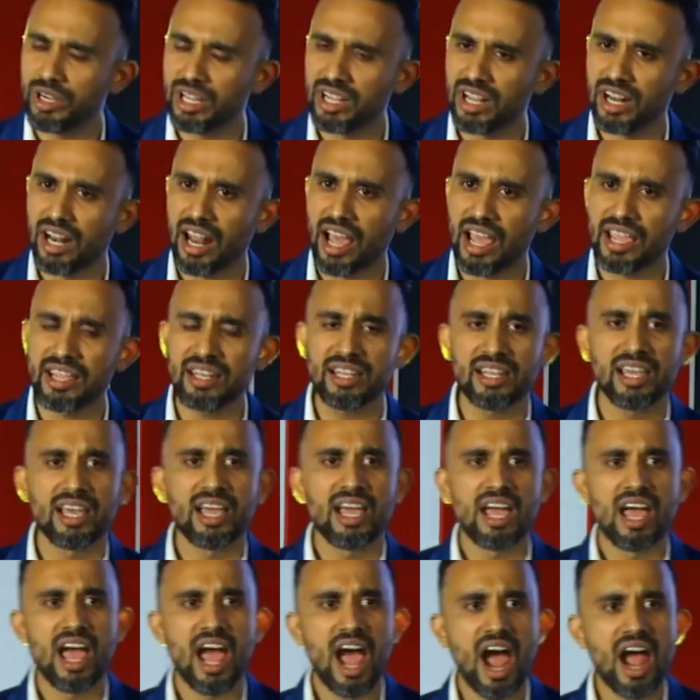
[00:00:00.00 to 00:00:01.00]
line,
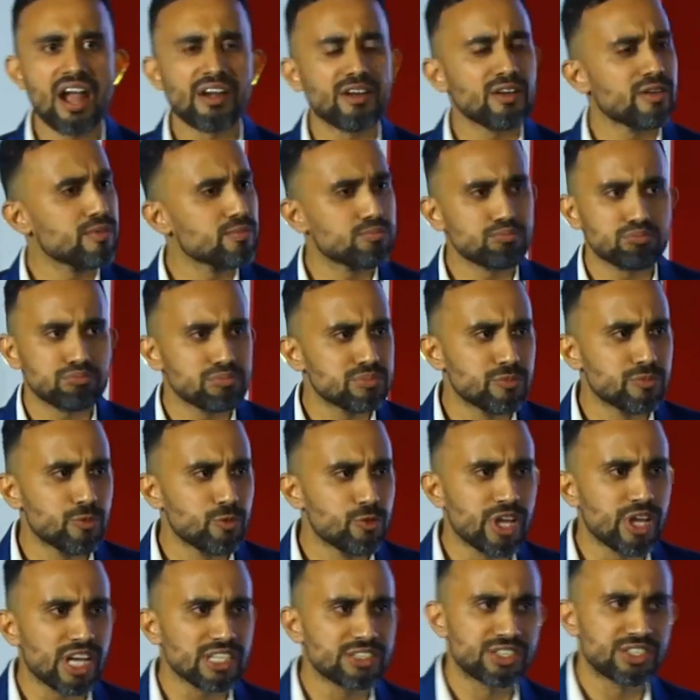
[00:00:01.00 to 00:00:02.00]
and we
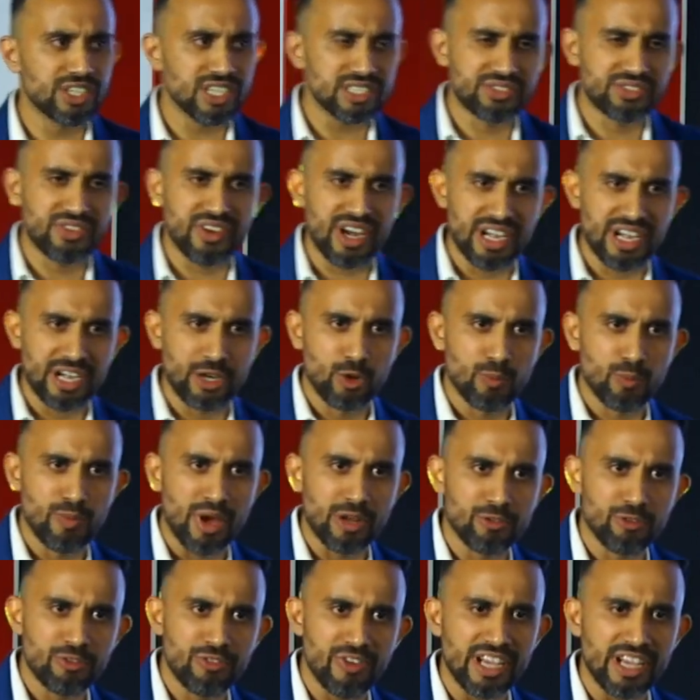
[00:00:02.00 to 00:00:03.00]
are just ready to
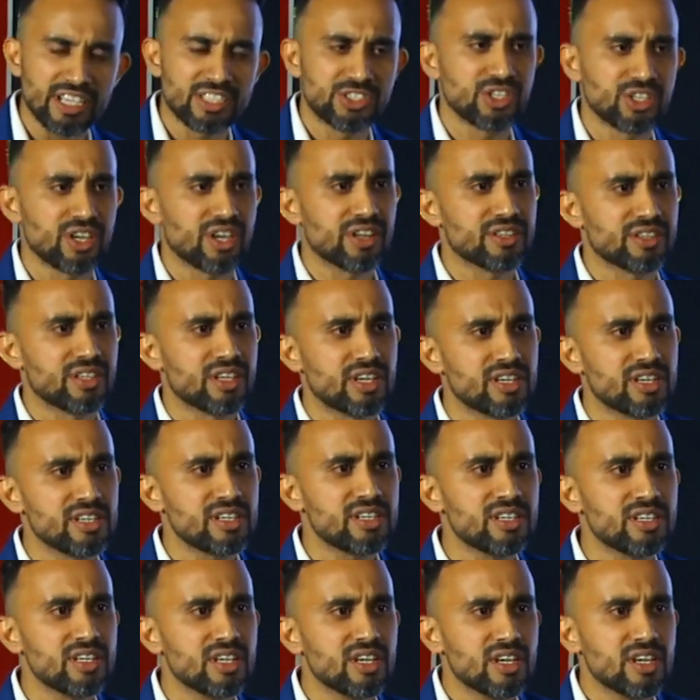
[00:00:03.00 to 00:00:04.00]
manufacture the
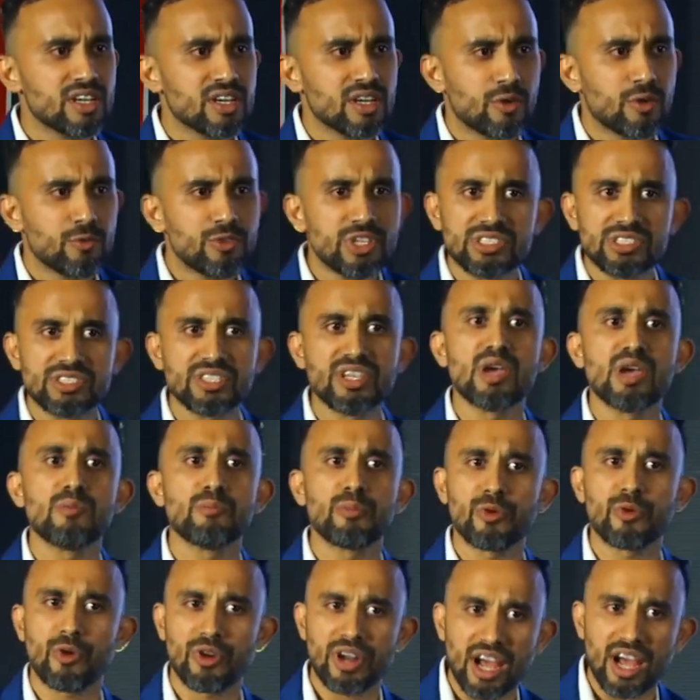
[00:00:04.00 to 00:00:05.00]
VCM
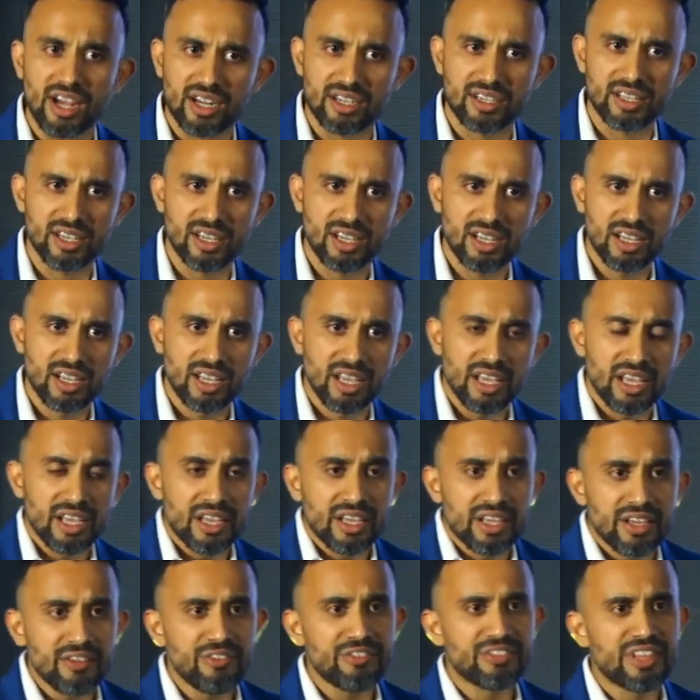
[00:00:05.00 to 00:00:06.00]
product.
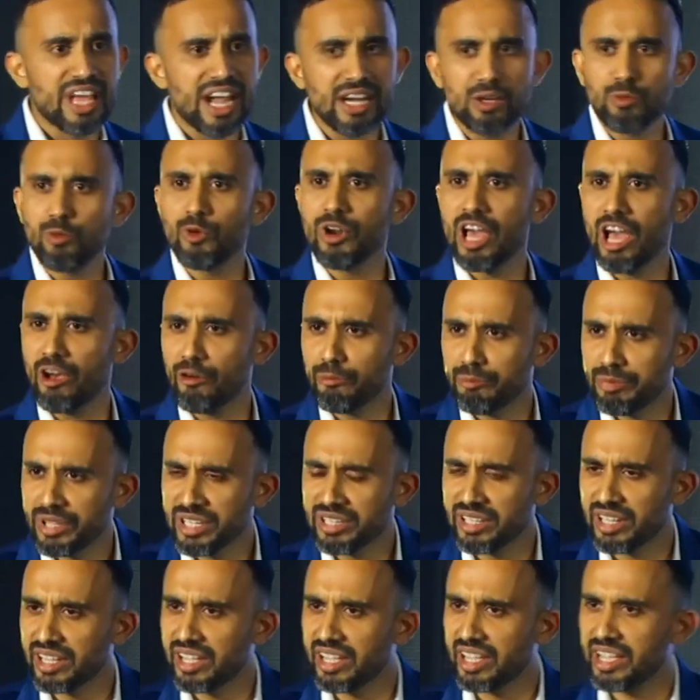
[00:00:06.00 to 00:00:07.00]
If that would have been the
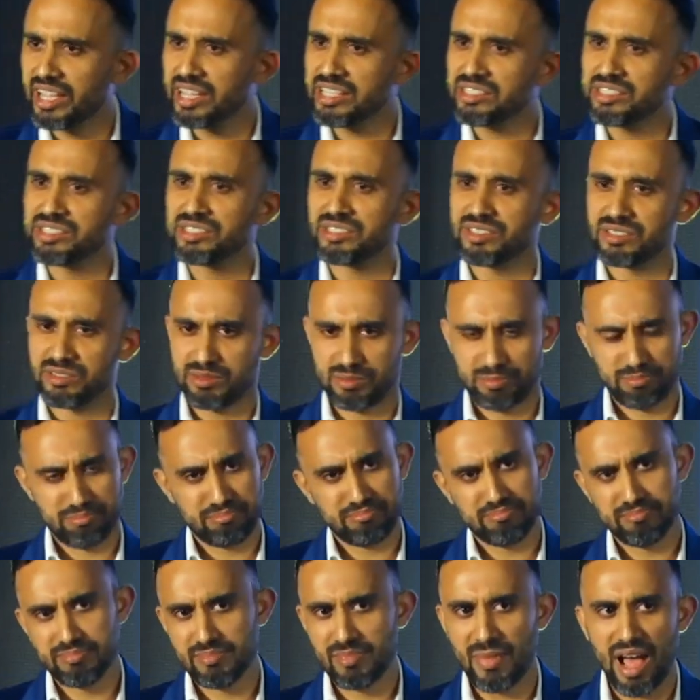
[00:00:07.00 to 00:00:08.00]
case,
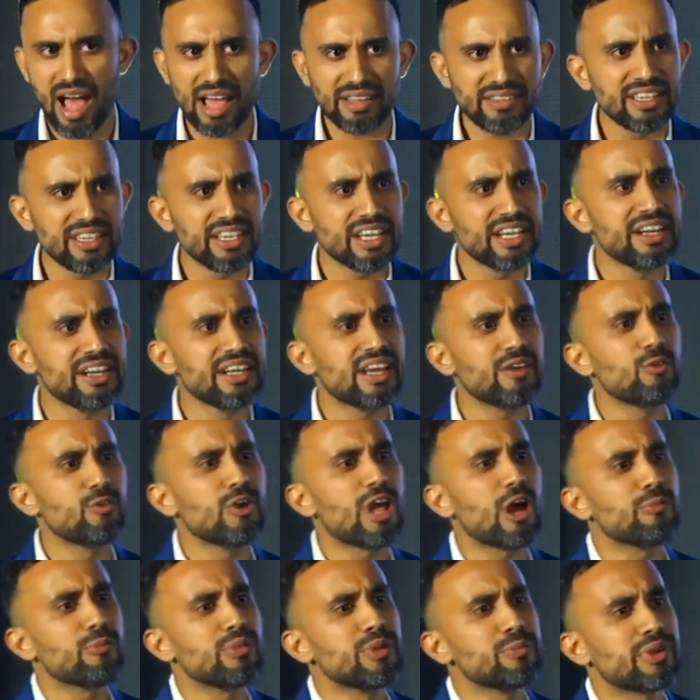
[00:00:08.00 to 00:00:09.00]
I think India would have
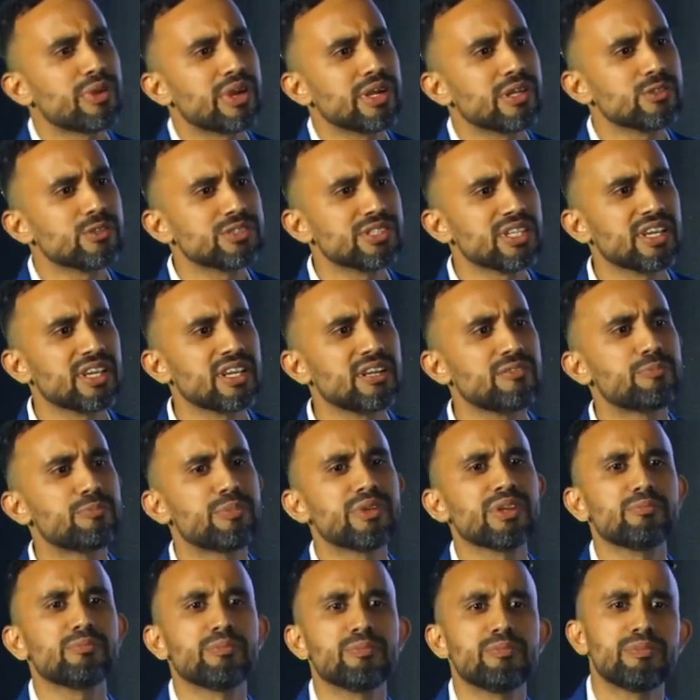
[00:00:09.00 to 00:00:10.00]
been producing
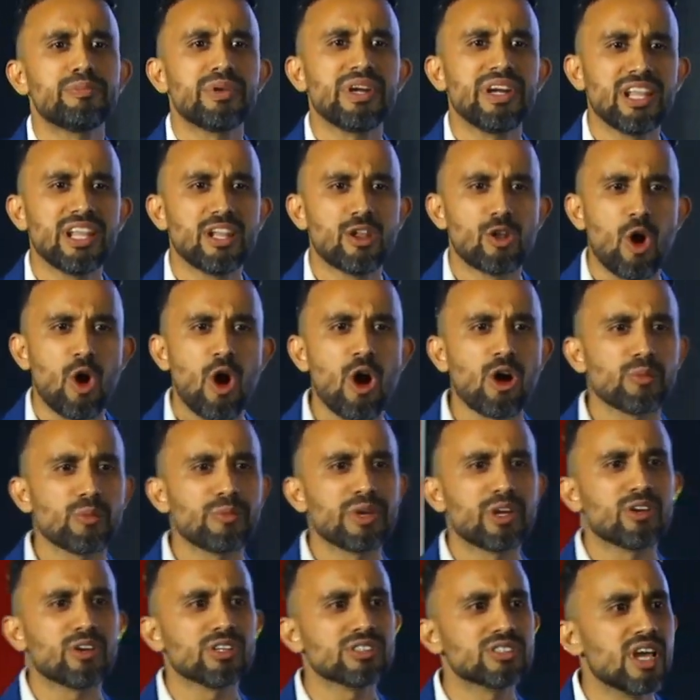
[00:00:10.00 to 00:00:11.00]
it pretty long,
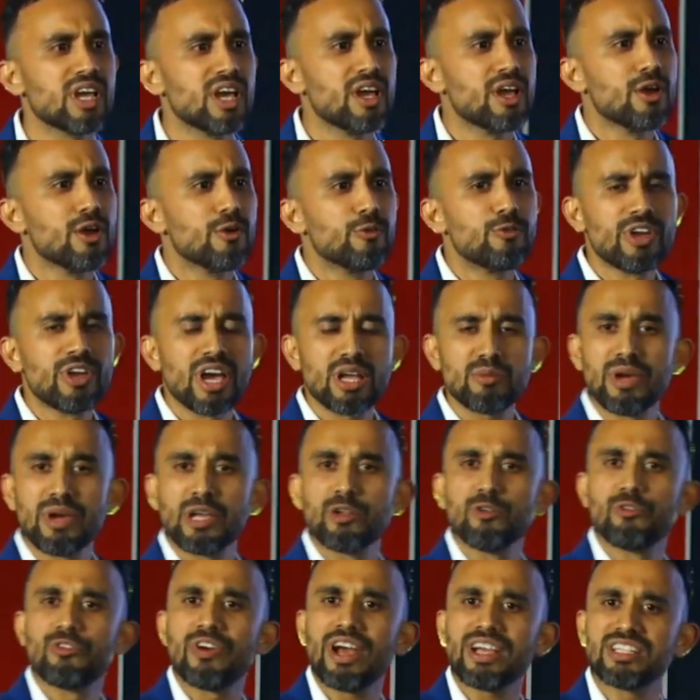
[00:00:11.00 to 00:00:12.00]
because we are
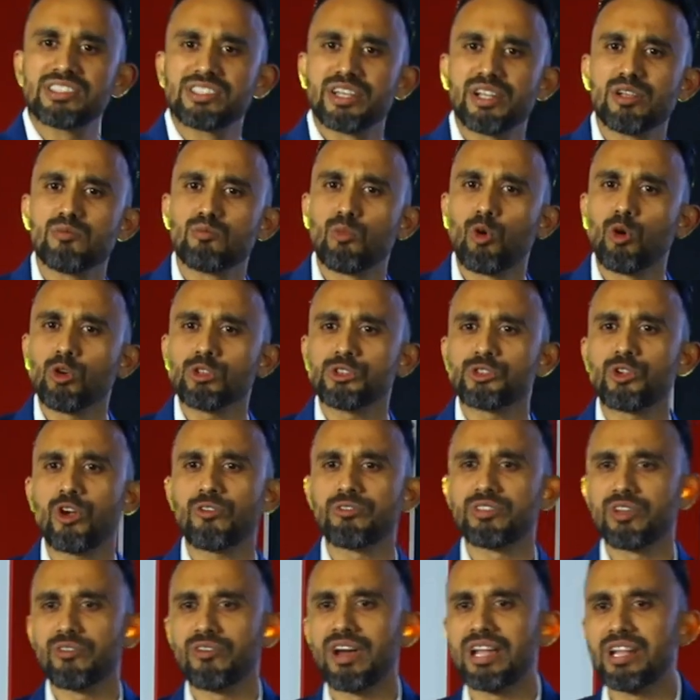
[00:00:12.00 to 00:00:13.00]
manufacturing most of the
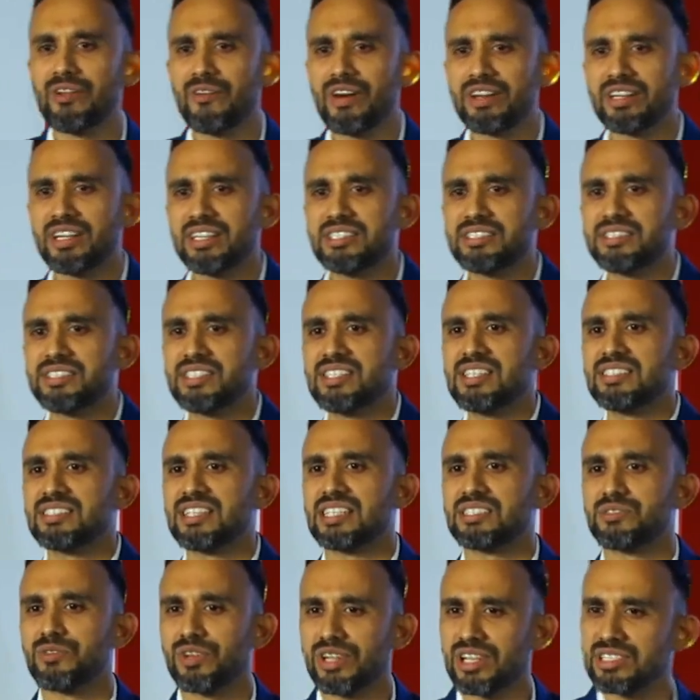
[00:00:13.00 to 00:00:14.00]
value-added steels as
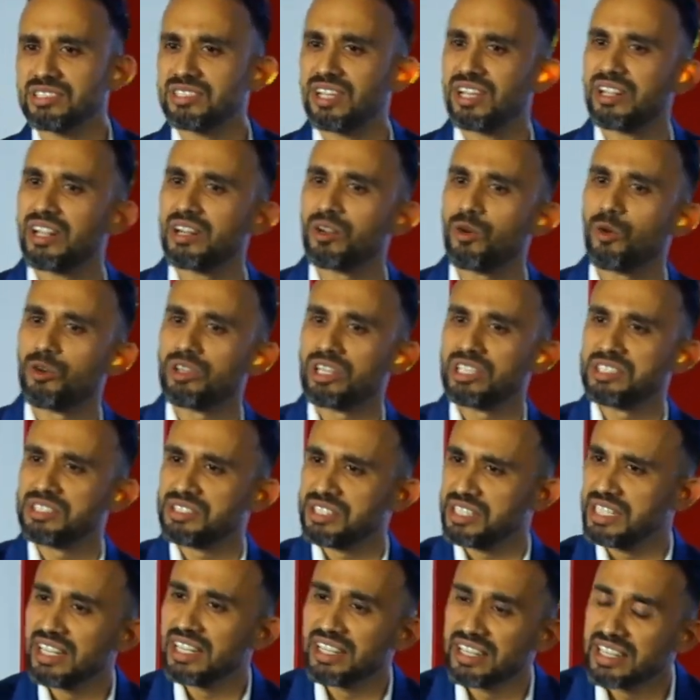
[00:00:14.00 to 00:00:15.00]
well as color-coated
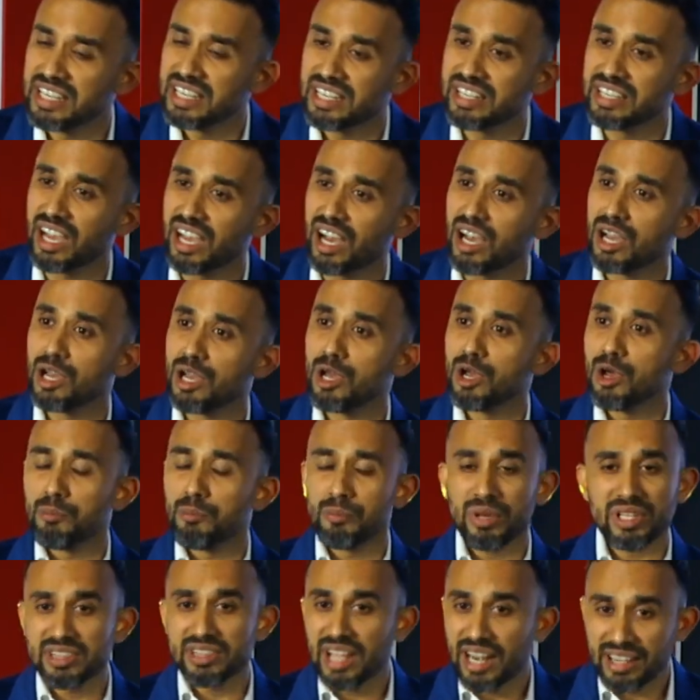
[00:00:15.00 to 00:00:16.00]
steel in India. But
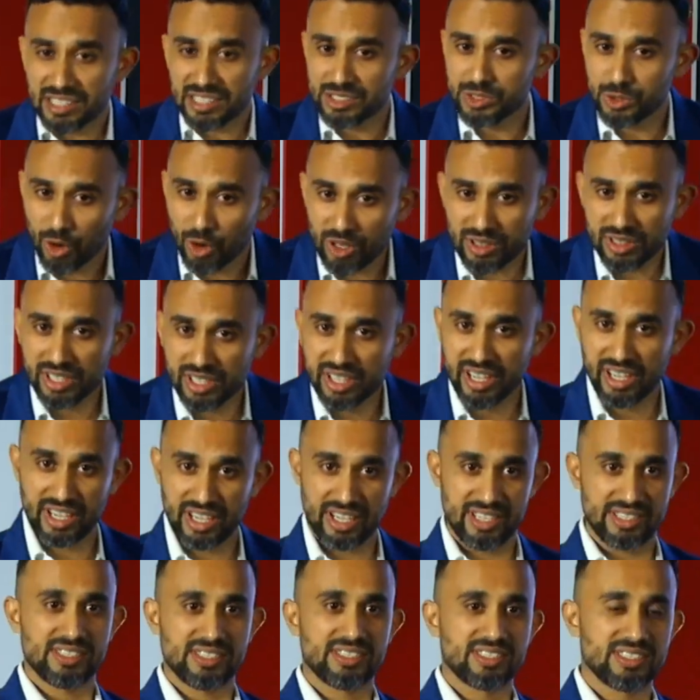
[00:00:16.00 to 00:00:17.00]
that is not the
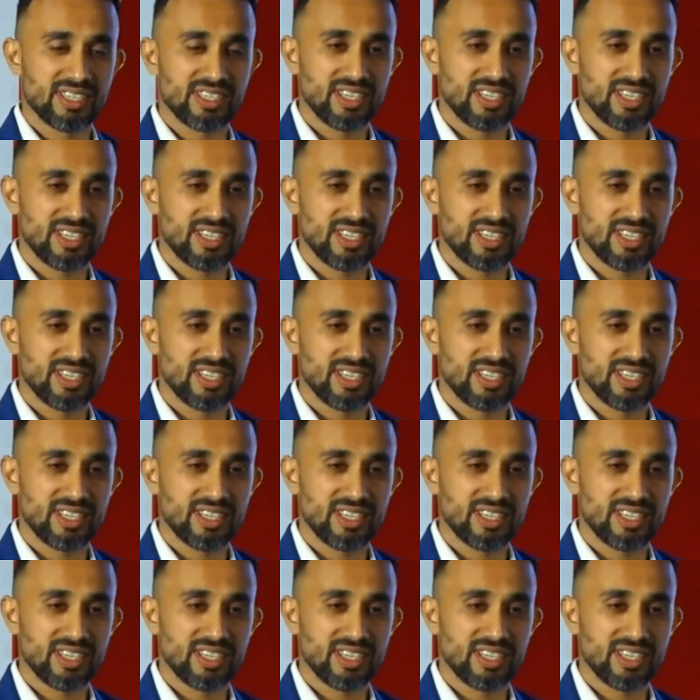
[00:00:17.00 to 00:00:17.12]
case.